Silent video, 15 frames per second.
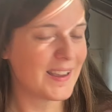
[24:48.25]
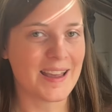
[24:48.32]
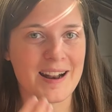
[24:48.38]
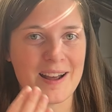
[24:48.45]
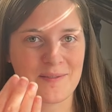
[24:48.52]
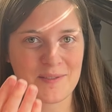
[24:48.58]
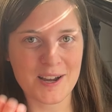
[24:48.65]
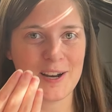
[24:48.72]
And
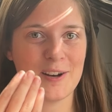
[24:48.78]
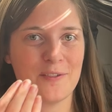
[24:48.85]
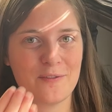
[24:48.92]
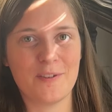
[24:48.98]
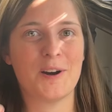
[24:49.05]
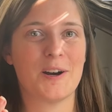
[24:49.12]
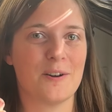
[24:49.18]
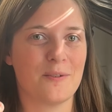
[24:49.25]
I'm kind of
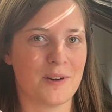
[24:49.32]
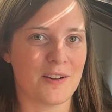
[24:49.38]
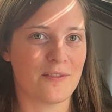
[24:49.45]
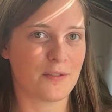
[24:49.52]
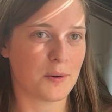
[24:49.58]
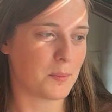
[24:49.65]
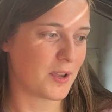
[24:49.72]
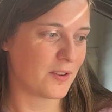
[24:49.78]
far away
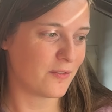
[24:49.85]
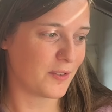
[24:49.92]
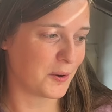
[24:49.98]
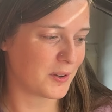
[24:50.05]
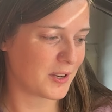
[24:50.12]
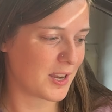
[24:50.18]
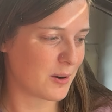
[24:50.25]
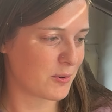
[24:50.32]
from my
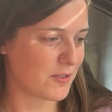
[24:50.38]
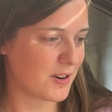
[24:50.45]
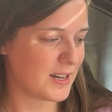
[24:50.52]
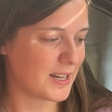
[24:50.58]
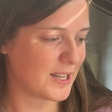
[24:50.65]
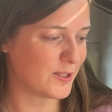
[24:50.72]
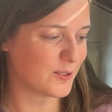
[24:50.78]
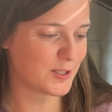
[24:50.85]
phone camera right now,